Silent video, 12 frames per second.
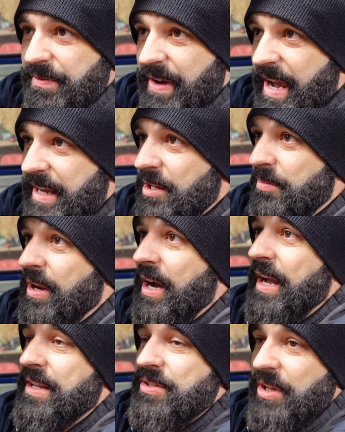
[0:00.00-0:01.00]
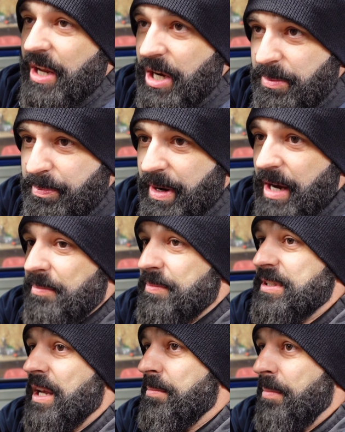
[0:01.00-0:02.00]
of vacuum lines, air
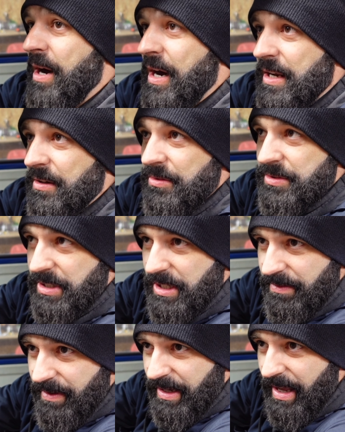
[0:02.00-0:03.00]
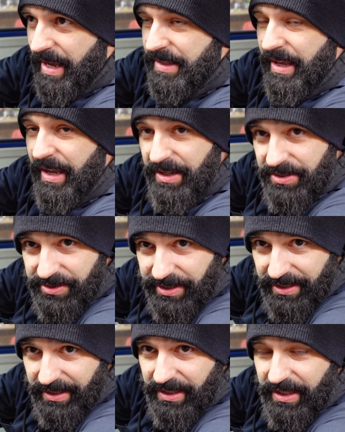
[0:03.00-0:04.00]
pumps, some models even had
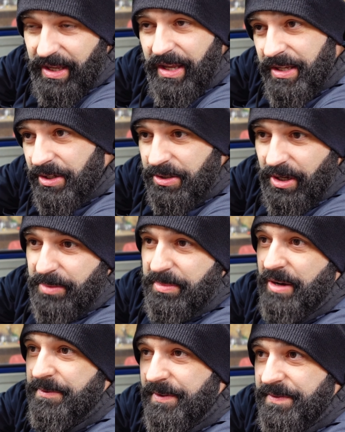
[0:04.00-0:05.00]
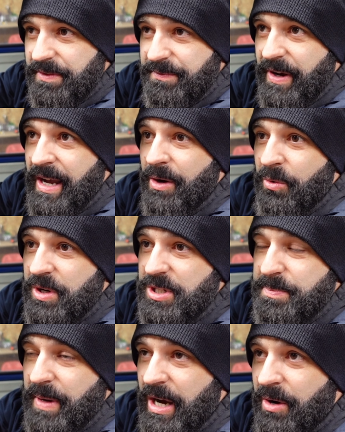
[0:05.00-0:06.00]
AC. You're talking about 55
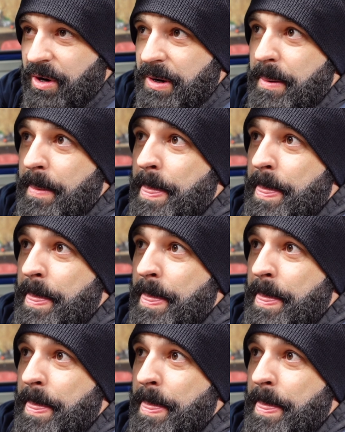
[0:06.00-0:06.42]
horsepower